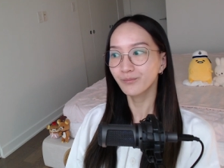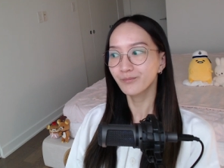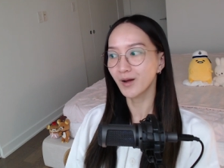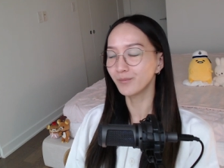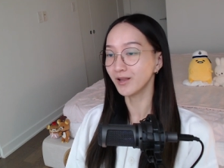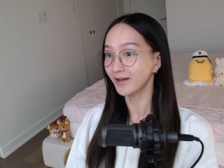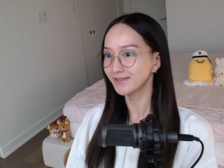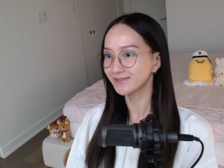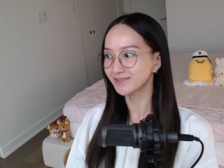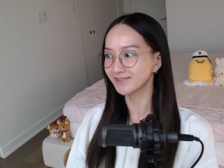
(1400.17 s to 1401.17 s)

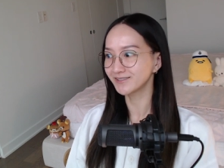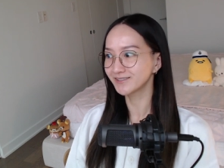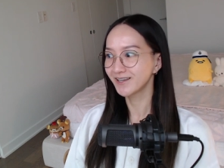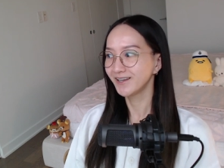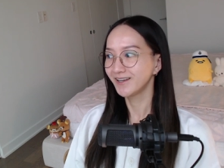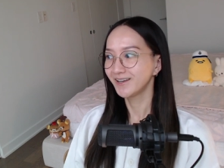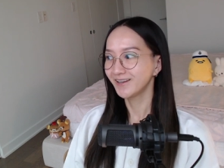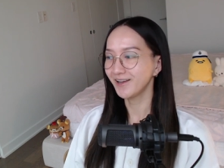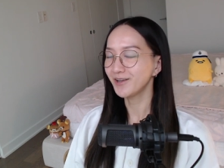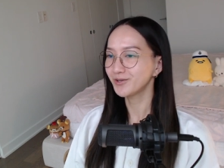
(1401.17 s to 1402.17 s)
appliances,
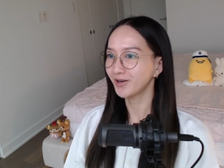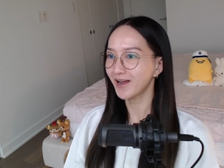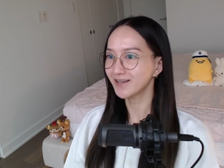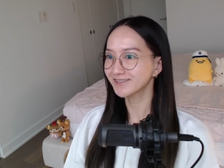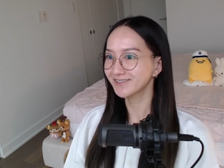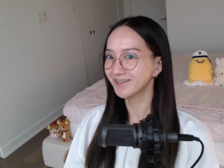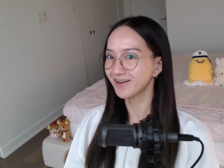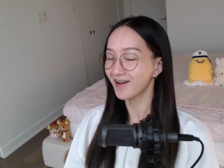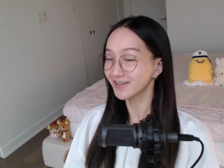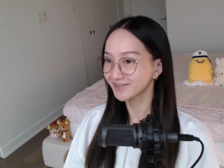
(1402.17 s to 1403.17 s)
and you're asking
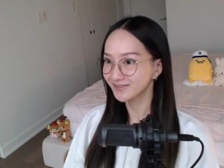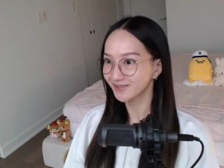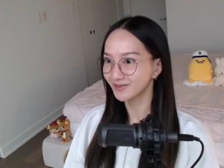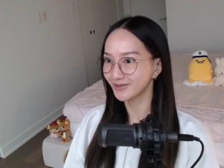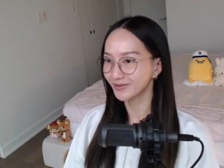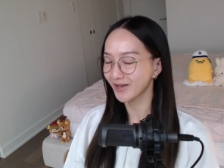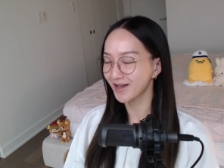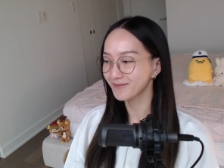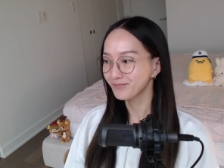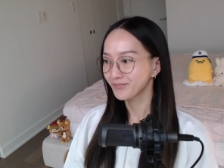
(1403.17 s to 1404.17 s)
us to do
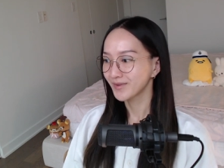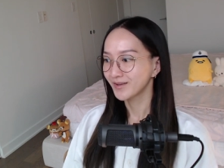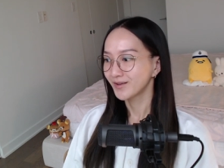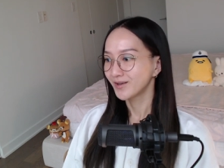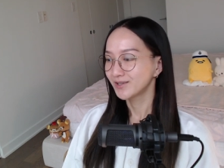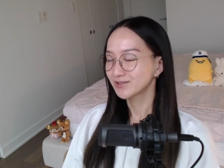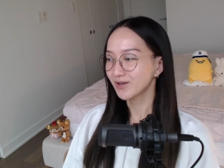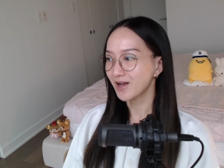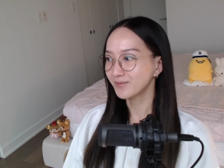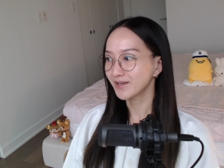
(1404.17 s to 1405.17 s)
that. So
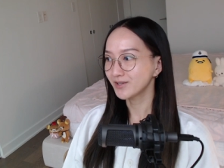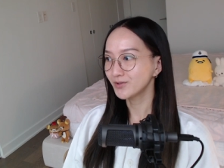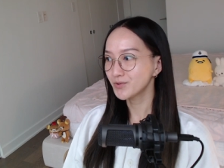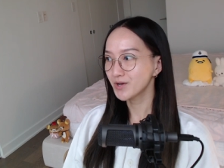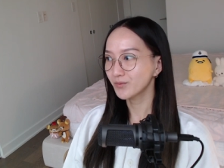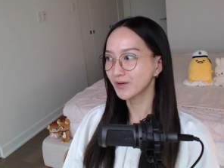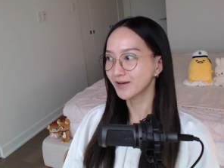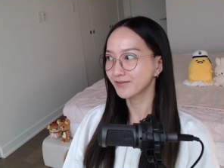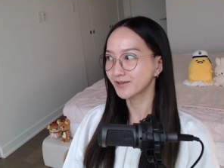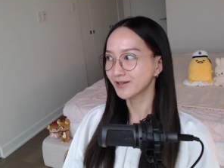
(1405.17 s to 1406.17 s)
I'm like, you know what,
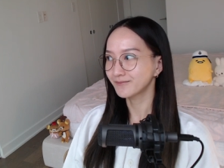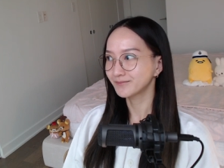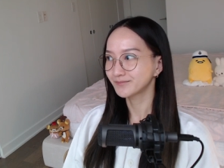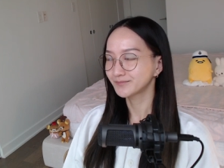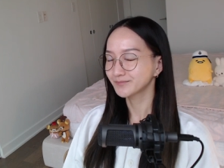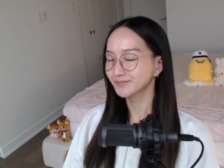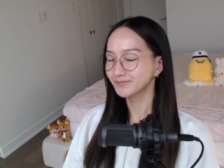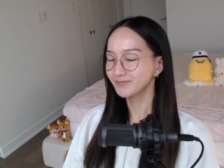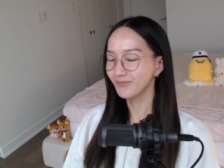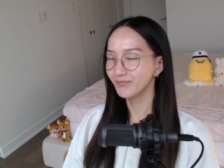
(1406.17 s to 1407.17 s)
whatever.
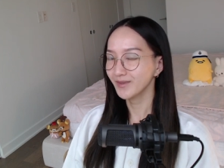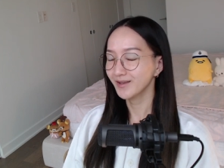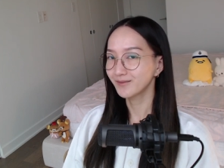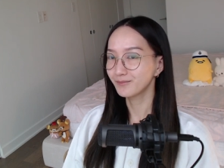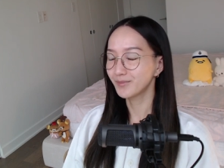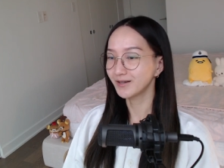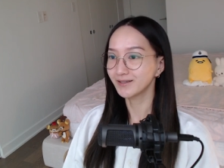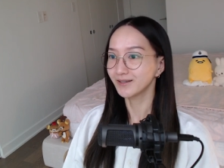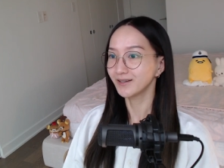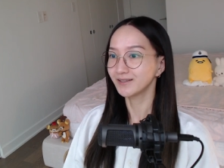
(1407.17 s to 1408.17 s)

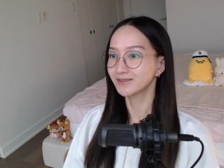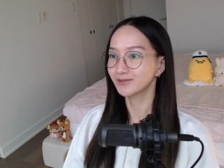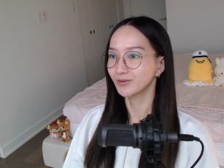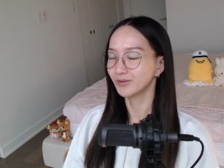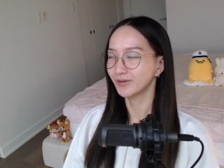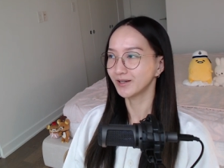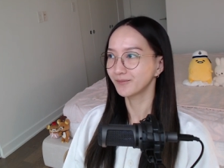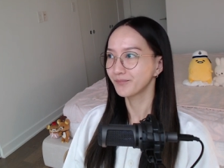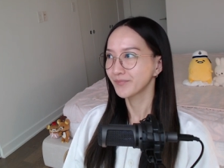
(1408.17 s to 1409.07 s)
But it's so annoying.